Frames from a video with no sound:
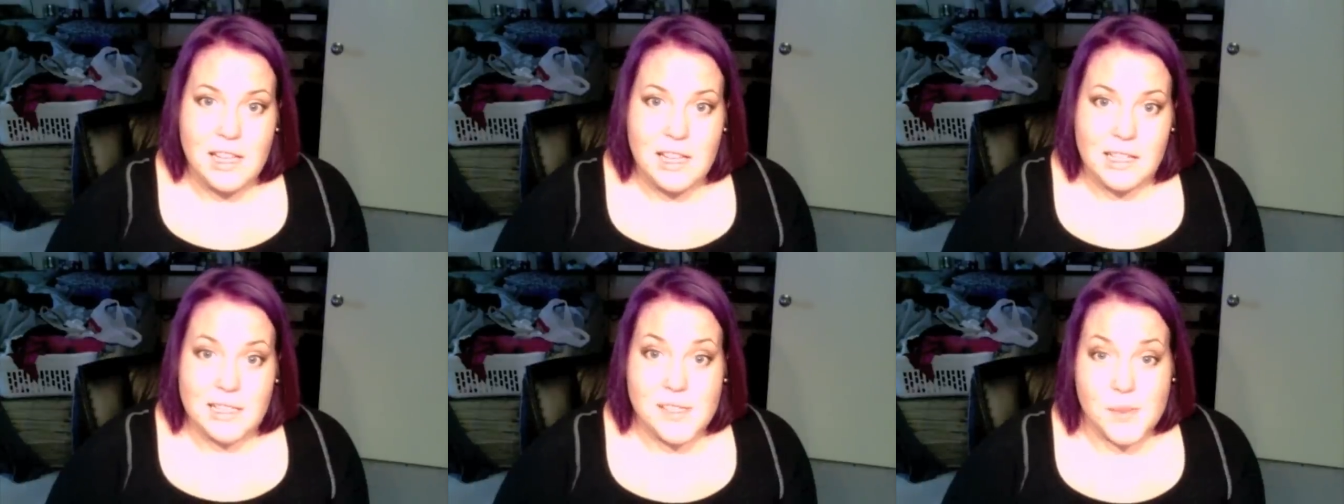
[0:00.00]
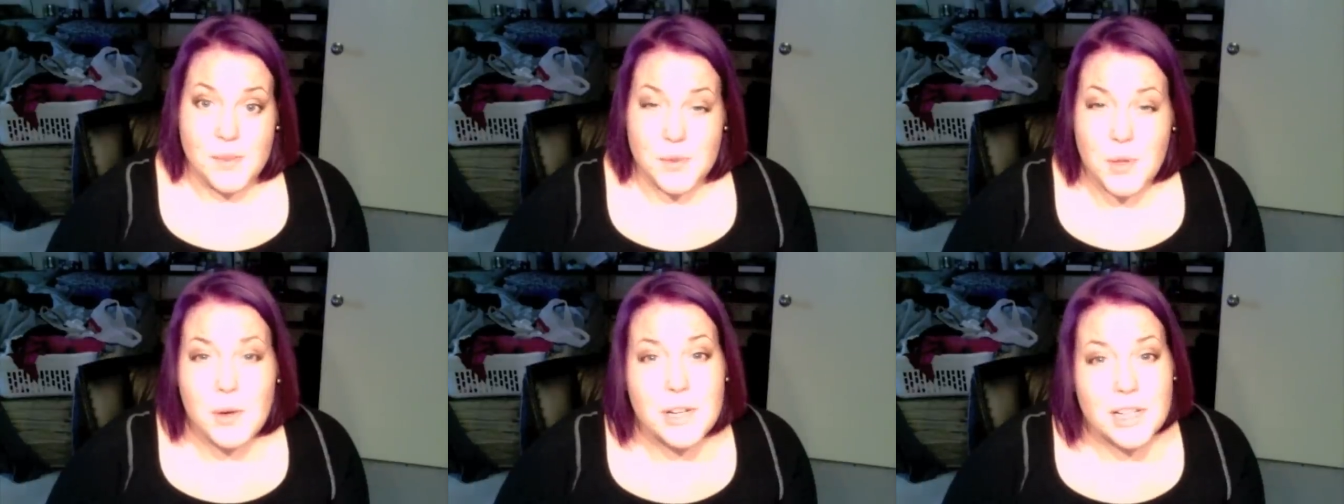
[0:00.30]
Because I
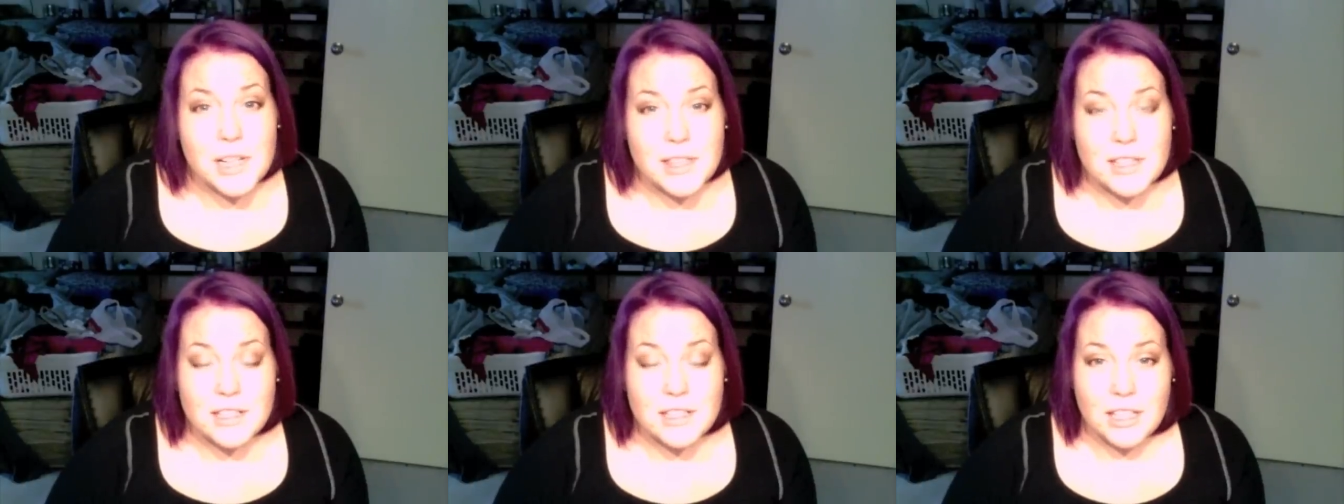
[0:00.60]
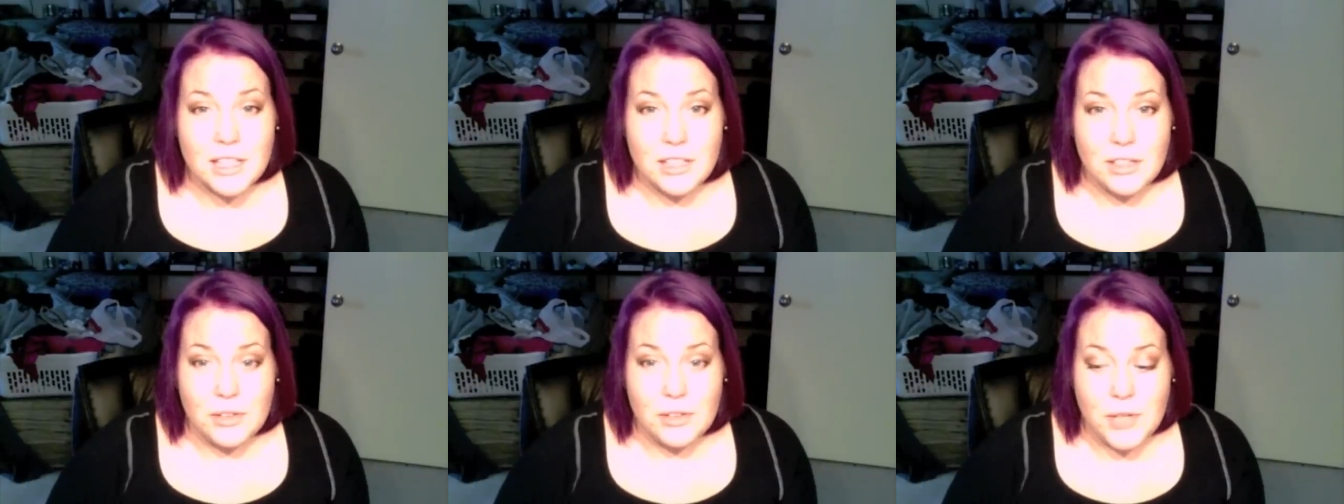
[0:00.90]
was going in there to
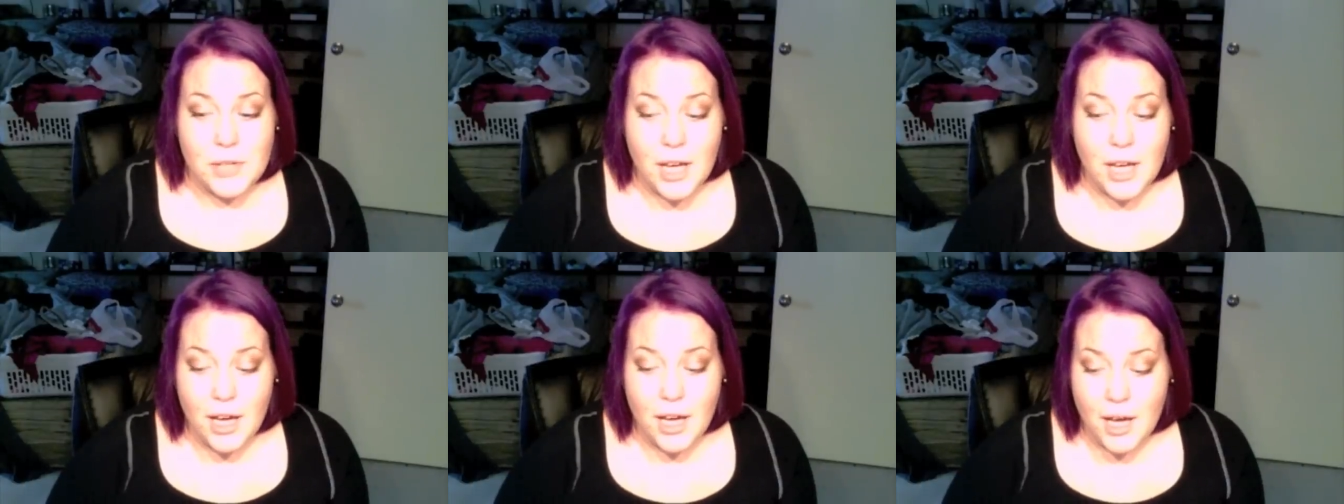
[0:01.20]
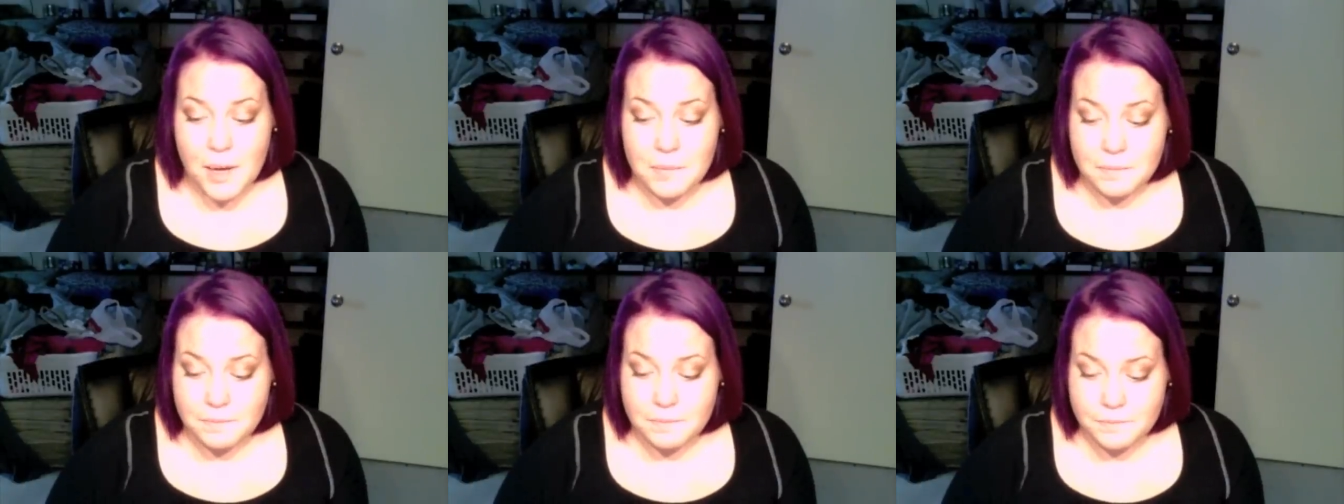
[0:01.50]
get a new
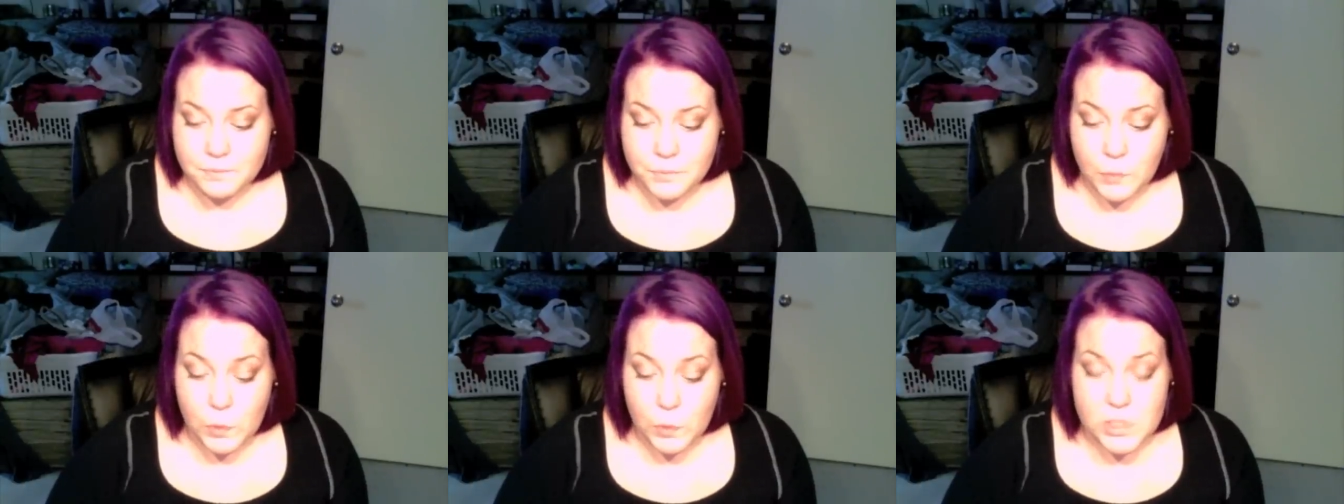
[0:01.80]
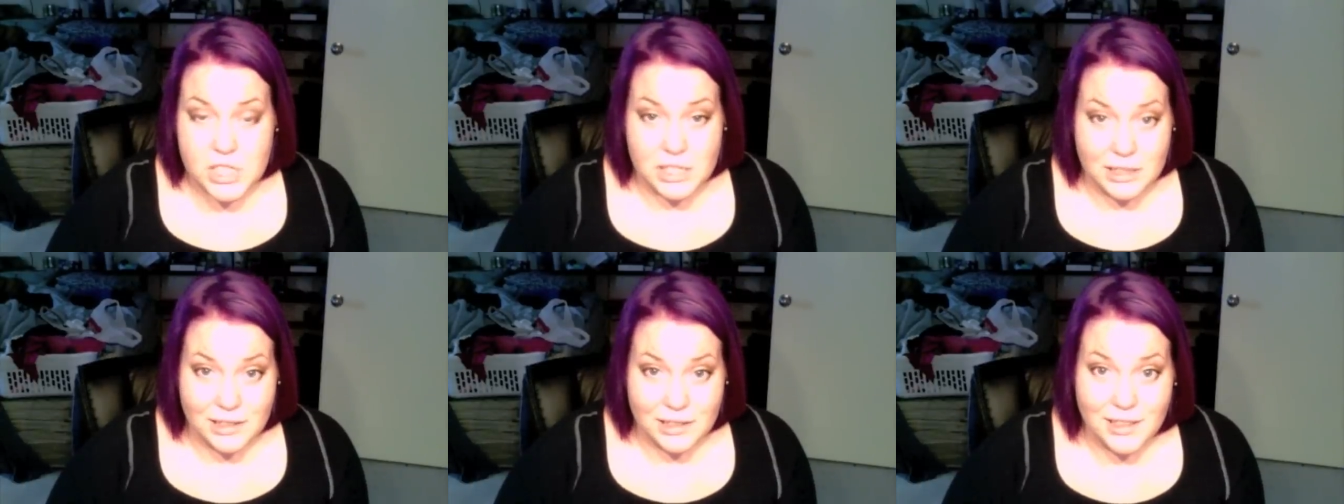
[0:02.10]
top which
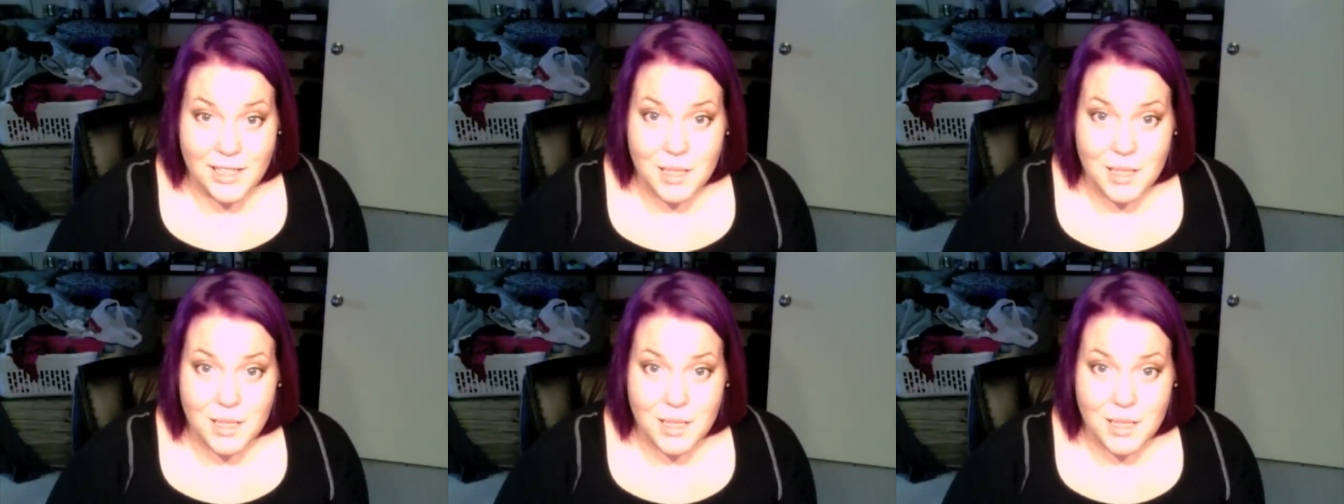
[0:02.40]
I did.